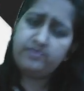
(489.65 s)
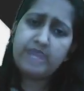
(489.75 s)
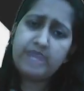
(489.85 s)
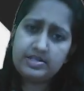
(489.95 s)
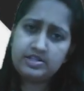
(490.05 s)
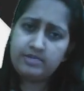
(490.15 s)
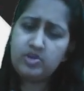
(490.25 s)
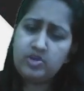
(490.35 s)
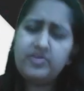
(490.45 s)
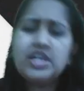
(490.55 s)

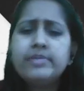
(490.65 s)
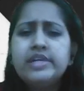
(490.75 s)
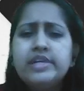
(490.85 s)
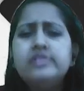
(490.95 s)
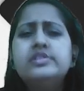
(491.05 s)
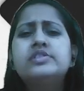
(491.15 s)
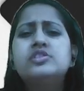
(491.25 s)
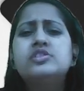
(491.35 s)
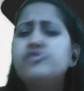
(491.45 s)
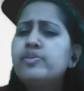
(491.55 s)
paracetamol. Fundamental
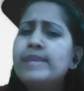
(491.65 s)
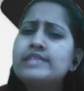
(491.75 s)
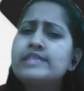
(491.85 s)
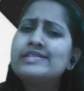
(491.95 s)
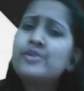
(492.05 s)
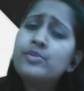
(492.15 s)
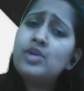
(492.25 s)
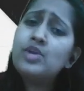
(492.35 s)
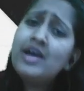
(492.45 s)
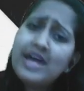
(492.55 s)
research for paracetamol
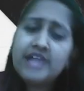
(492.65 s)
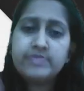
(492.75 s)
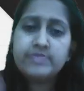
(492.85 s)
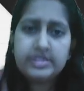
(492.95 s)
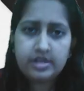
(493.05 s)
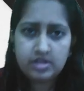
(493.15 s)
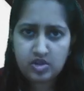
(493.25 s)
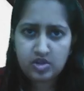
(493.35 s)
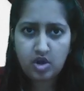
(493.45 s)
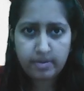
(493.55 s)
has been done
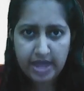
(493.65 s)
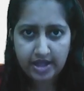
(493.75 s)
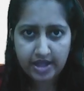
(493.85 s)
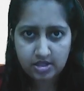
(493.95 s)
long back.